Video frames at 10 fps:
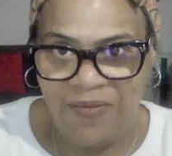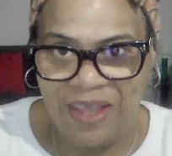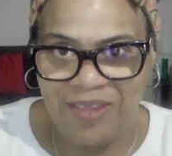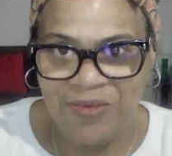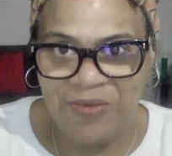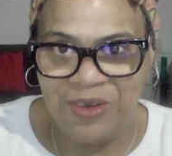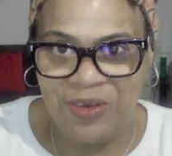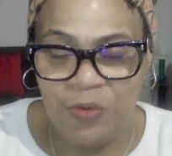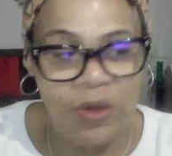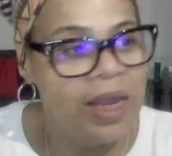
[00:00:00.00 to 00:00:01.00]
That's what we're
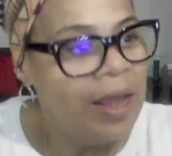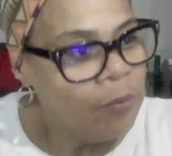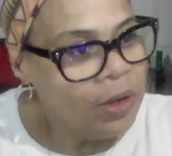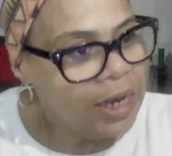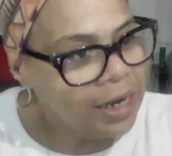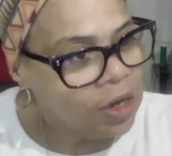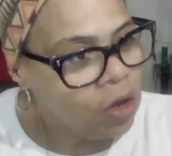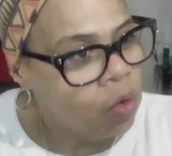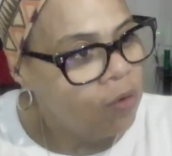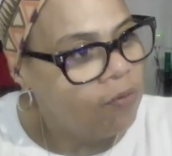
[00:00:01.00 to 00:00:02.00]
doing. We're letting
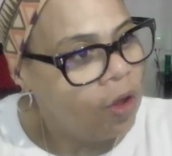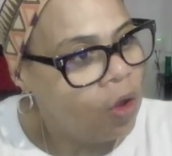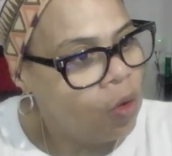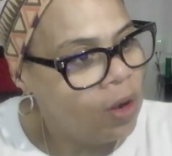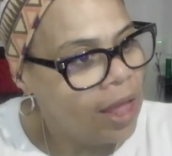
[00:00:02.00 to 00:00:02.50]
go of the old